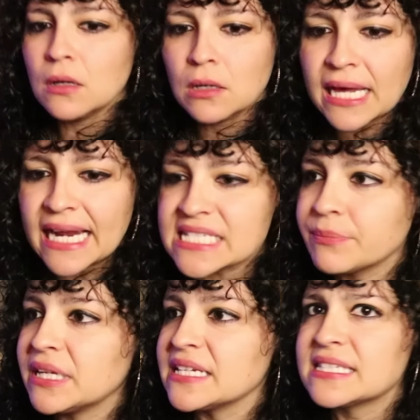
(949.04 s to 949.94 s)
That
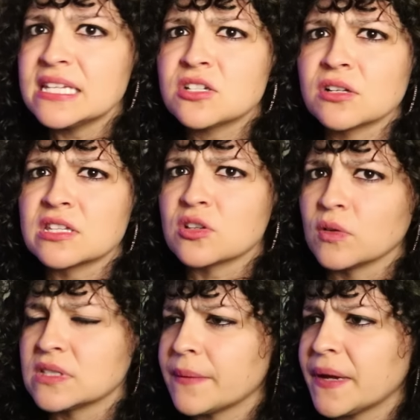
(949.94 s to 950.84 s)
hasn't been his sister this
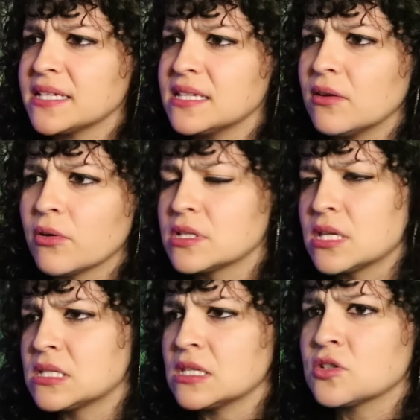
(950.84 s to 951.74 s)
whole time, has it? Or is
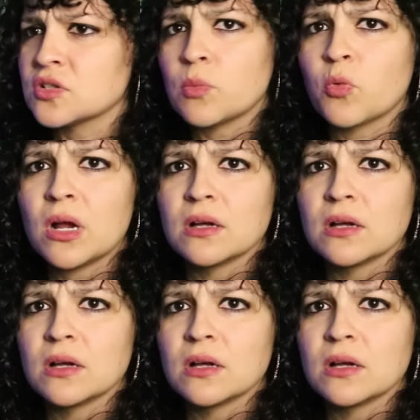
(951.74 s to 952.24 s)
his sister somewhere